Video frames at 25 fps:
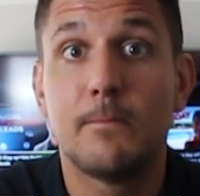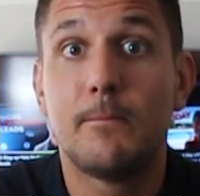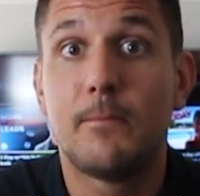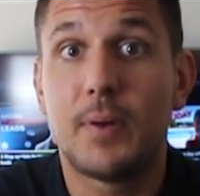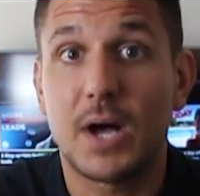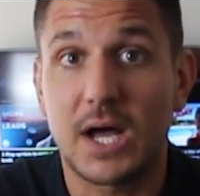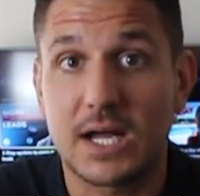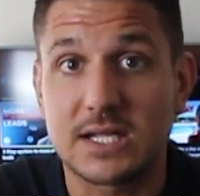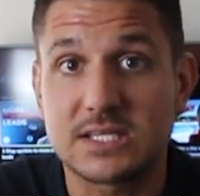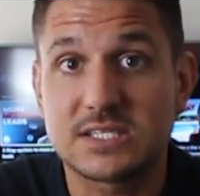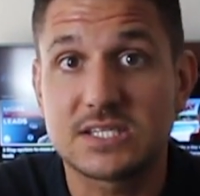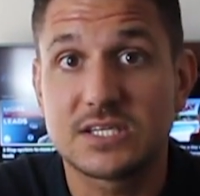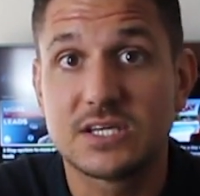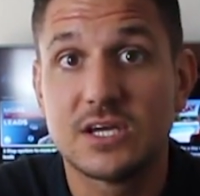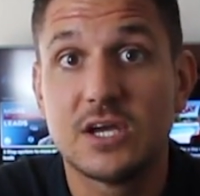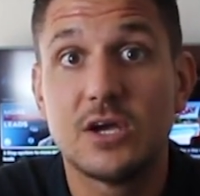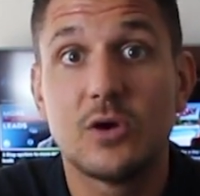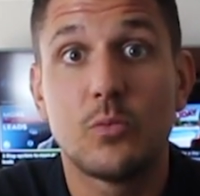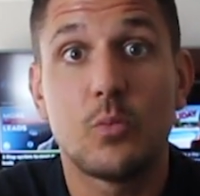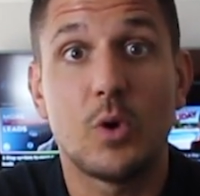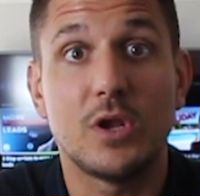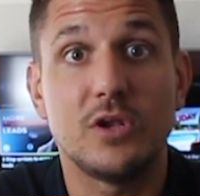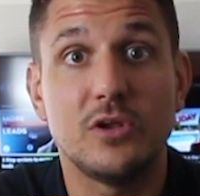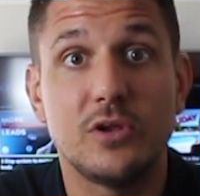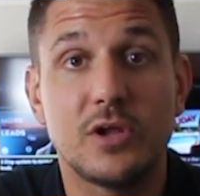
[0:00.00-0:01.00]
but
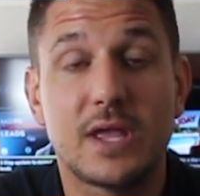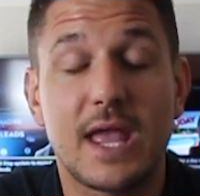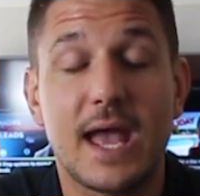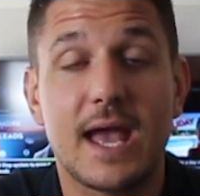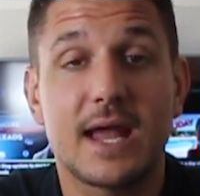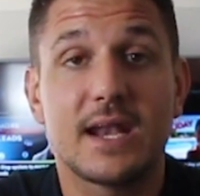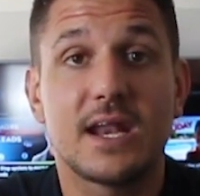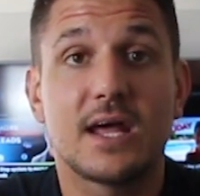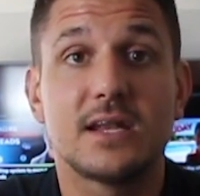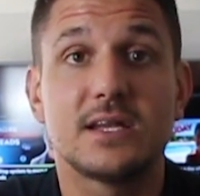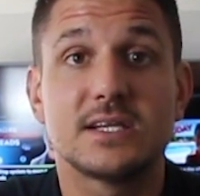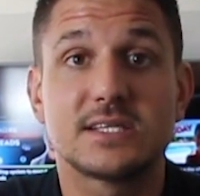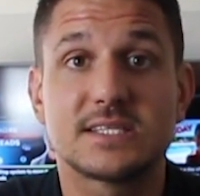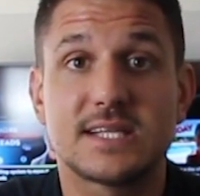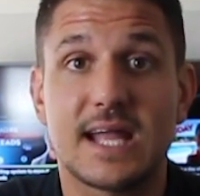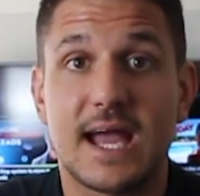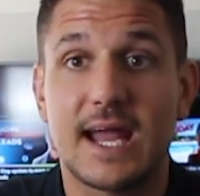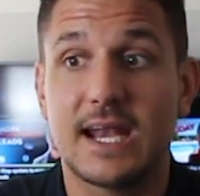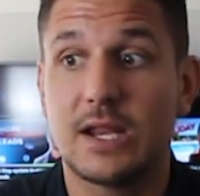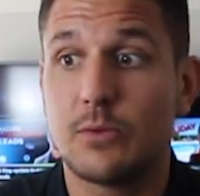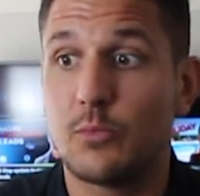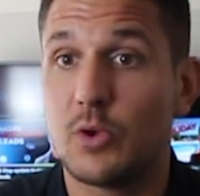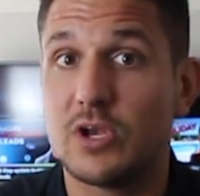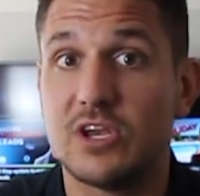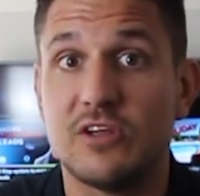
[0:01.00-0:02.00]
when you get an
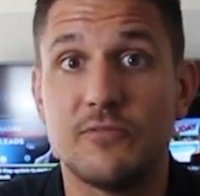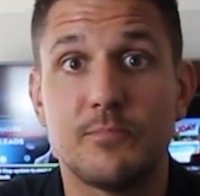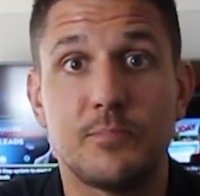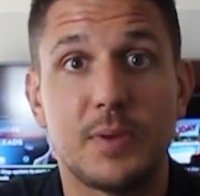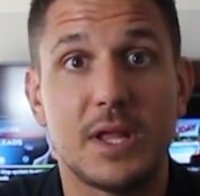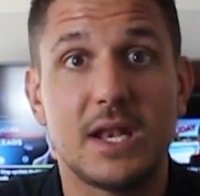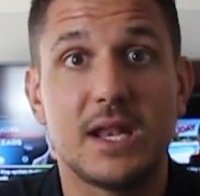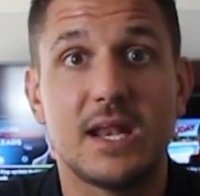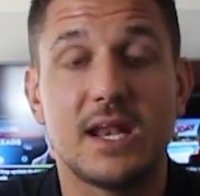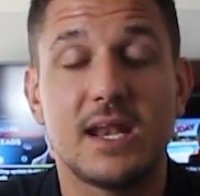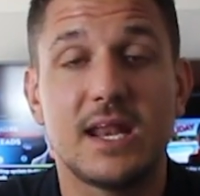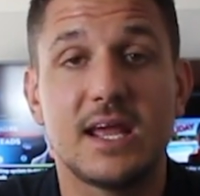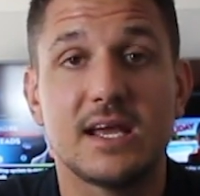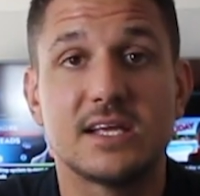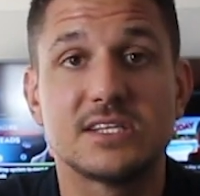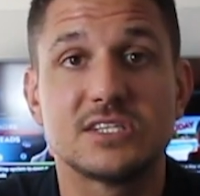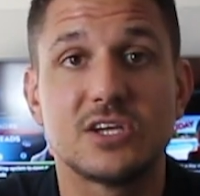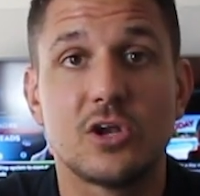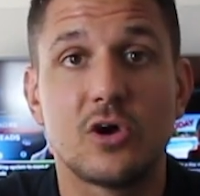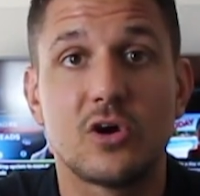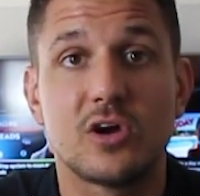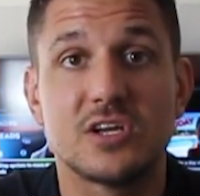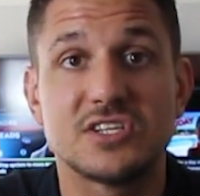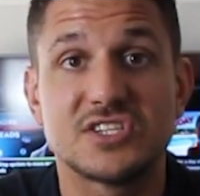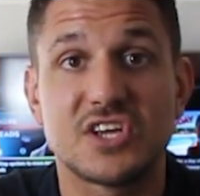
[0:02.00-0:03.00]
understanding, when you've been in it as
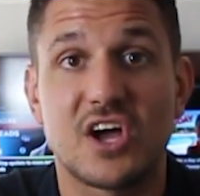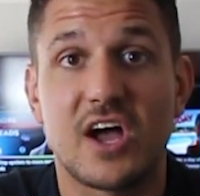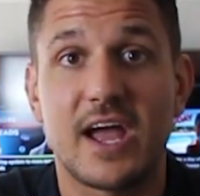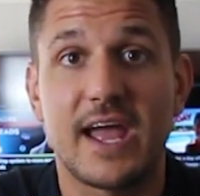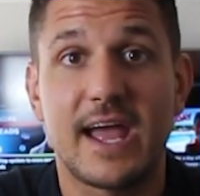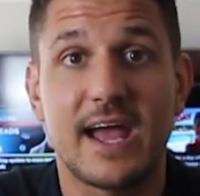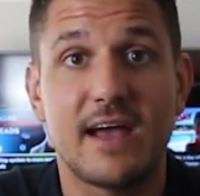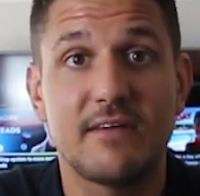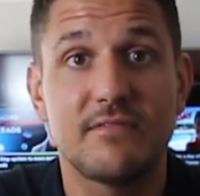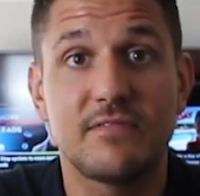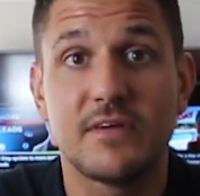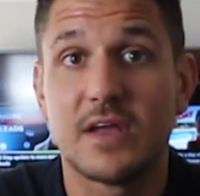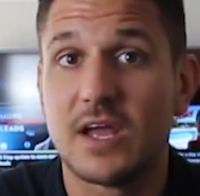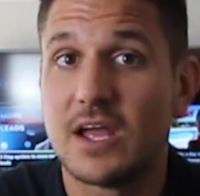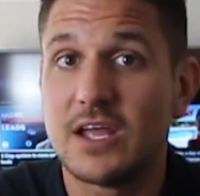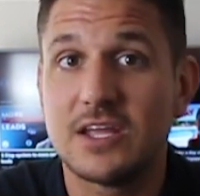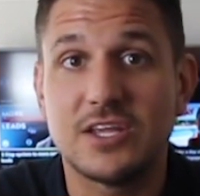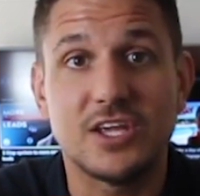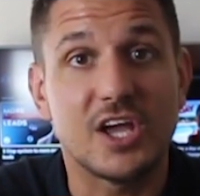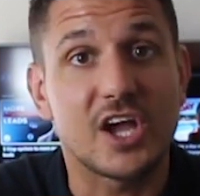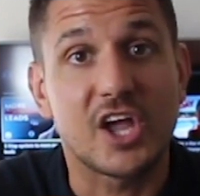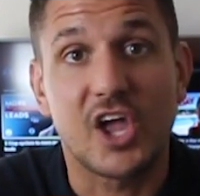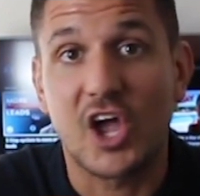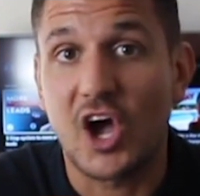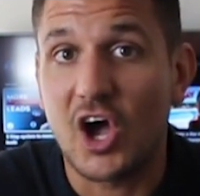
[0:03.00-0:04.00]
long as I have,
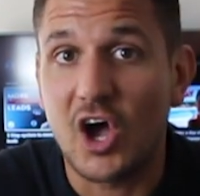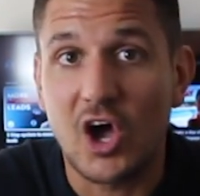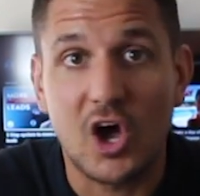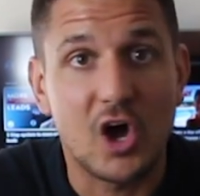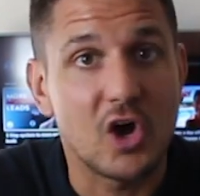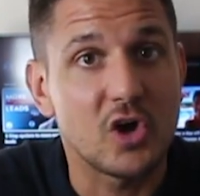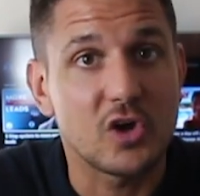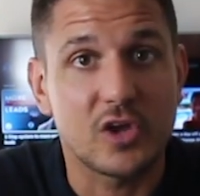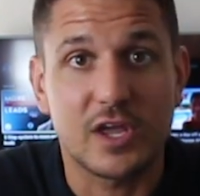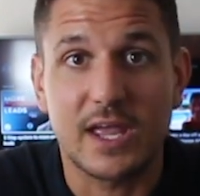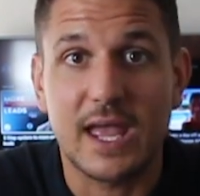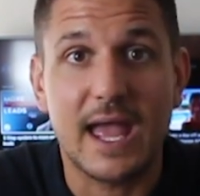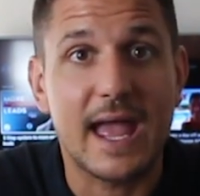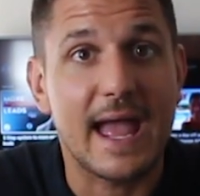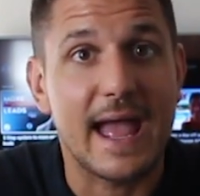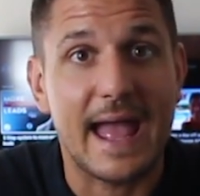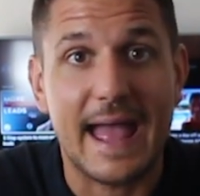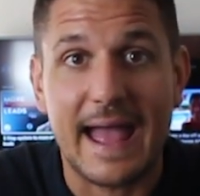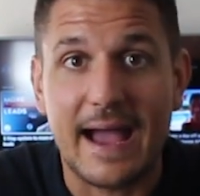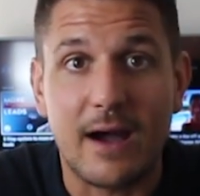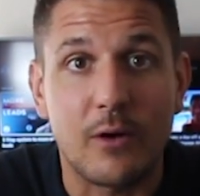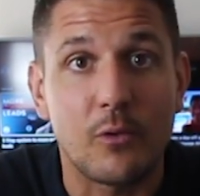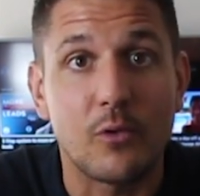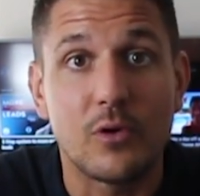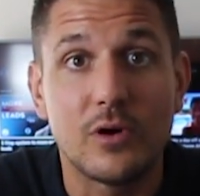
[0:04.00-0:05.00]
you can't get
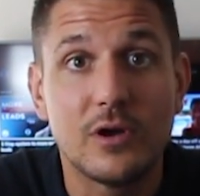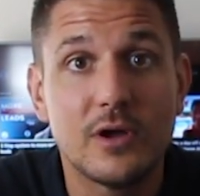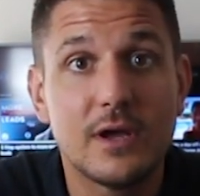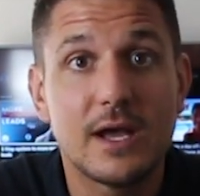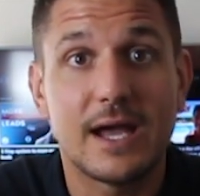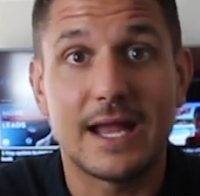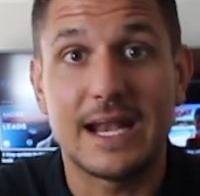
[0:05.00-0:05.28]
out.